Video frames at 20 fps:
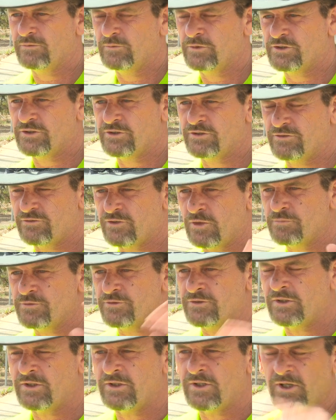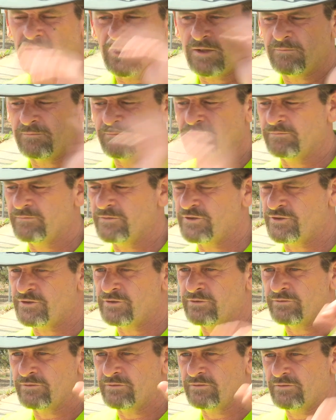which just stops any um,
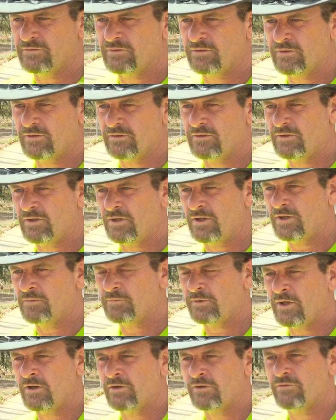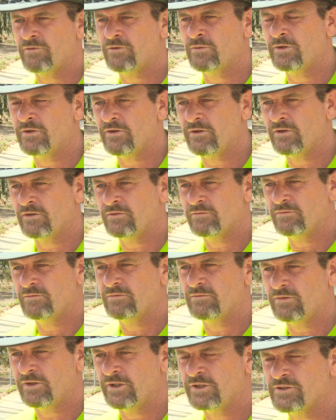silt um, going through into the
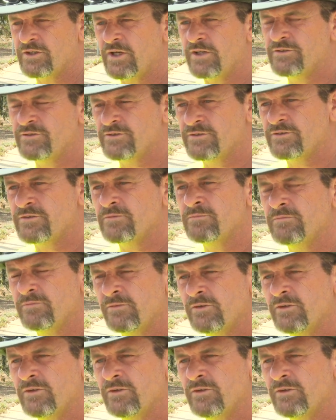leachate system.